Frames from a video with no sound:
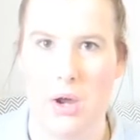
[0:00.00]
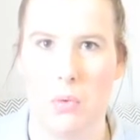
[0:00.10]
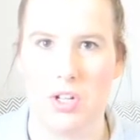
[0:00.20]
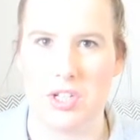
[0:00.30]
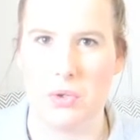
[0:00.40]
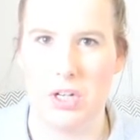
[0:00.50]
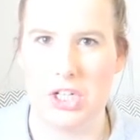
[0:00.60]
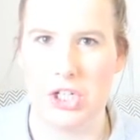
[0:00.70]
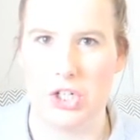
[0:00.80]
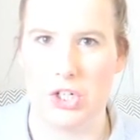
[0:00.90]
it. I wasn't quite
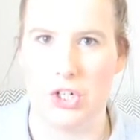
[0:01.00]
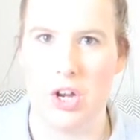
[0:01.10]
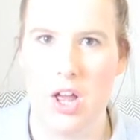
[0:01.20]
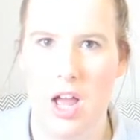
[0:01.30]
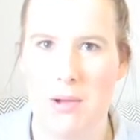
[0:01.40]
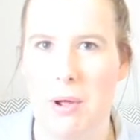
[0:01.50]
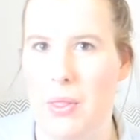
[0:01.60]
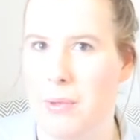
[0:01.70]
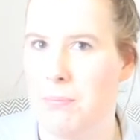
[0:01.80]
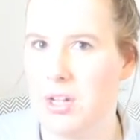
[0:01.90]
sure
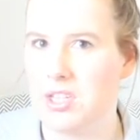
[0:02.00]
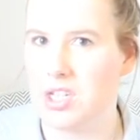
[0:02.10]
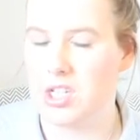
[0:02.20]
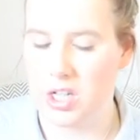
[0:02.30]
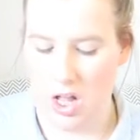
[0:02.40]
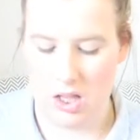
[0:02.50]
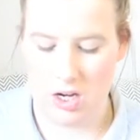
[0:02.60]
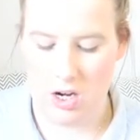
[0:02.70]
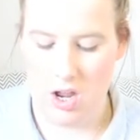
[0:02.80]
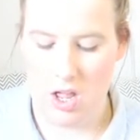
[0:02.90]
about the mustard
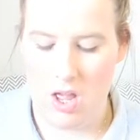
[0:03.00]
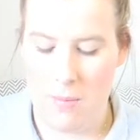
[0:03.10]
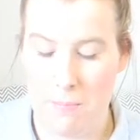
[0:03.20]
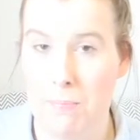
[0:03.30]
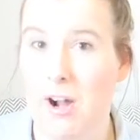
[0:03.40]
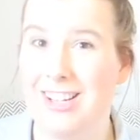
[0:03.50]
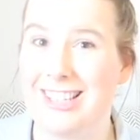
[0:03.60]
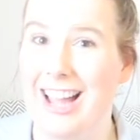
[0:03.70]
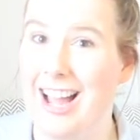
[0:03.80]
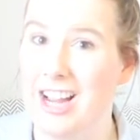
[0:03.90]
colour, but
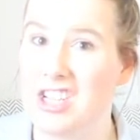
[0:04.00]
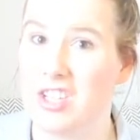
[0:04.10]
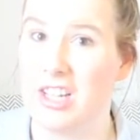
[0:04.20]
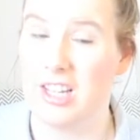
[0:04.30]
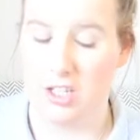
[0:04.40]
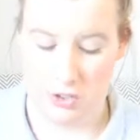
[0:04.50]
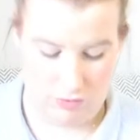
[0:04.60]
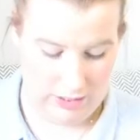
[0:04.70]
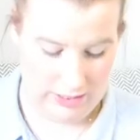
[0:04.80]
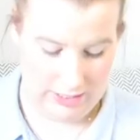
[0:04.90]
it actually is
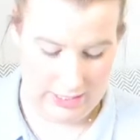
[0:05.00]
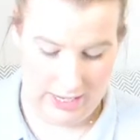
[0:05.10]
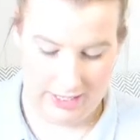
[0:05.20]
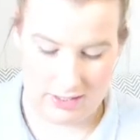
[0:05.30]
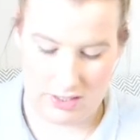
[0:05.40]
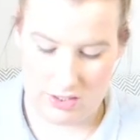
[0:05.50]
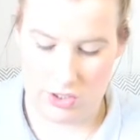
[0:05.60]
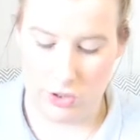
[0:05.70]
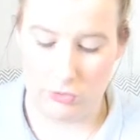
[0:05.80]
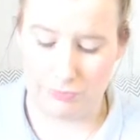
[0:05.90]
really nice.
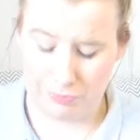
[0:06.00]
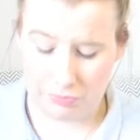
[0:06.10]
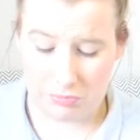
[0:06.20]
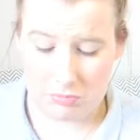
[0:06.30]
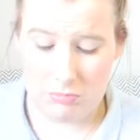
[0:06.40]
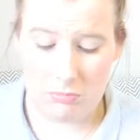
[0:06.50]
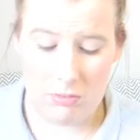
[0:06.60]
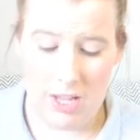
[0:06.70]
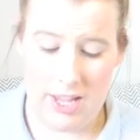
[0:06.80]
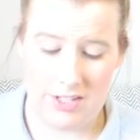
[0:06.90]
So
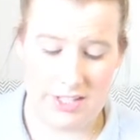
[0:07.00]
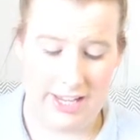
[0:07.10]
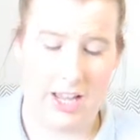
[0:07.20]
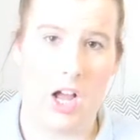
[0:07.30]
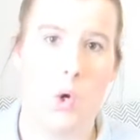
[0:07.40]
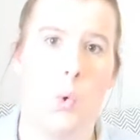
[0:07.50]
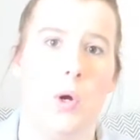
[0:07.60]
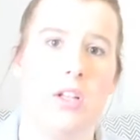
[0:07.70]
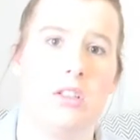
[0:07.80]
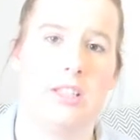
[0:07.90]
it is like a
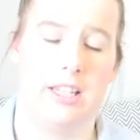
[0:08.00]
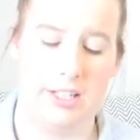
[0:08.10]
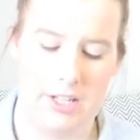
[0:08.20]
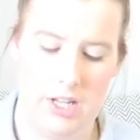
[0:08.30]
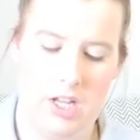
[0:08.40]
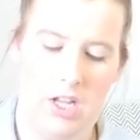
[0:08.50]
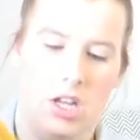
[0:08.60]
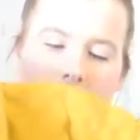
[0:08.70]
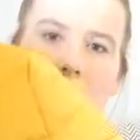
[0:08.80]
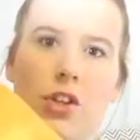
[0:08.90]
quilted
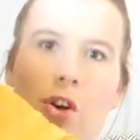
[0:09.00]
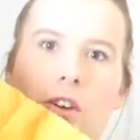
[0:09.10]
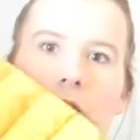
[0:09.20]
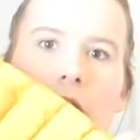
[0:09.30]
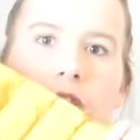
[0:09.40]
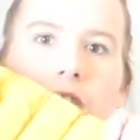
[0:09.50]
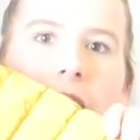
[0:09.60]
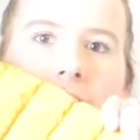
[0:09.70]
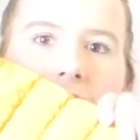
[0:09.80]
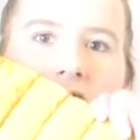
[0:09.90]
sort of
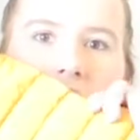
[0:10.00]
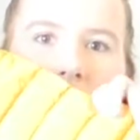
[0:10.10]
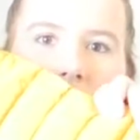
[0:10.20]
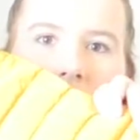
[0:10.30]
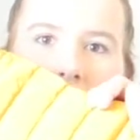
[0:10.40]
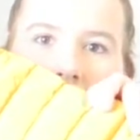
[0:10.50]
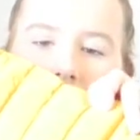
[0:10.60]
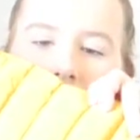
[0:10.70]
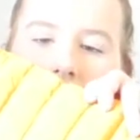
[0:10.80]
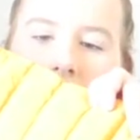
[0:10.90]
jacket, as you can
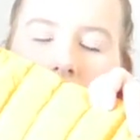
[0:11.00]
see,